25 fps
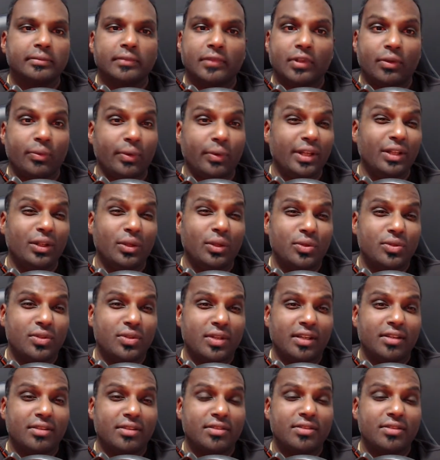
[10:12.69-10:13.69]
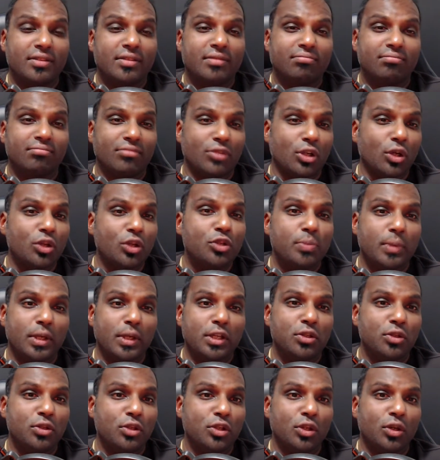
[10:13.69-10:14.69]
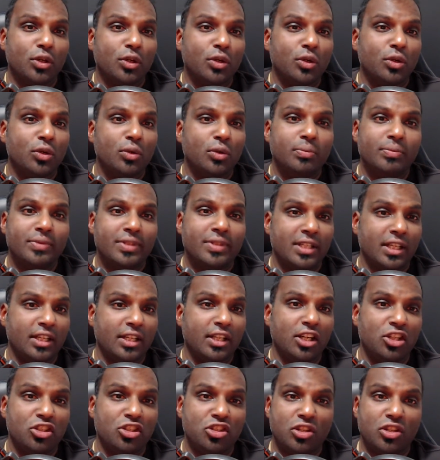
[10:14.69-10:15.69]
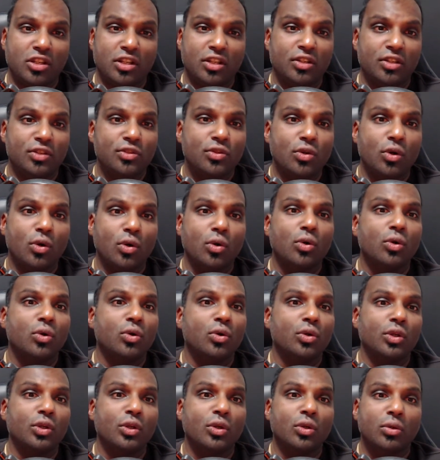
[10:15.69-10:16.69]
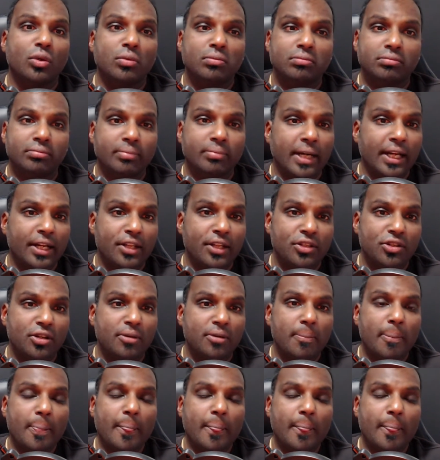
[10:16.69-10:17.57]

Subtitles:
read those things, go speak to your senior engineers or your manager